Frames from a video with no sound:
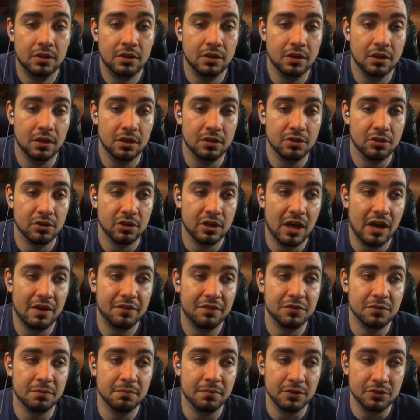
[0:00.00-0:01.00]
and you're going to have
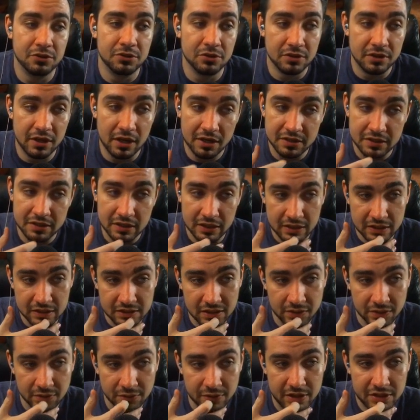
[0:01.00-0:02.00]
to build your decks in
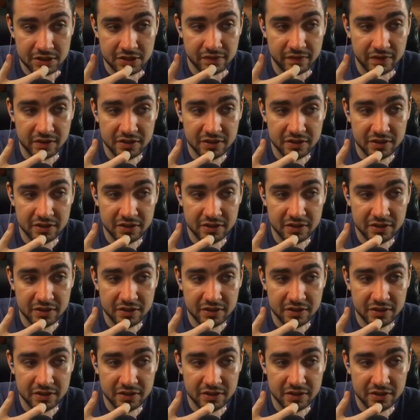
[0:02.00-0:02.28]
consideration of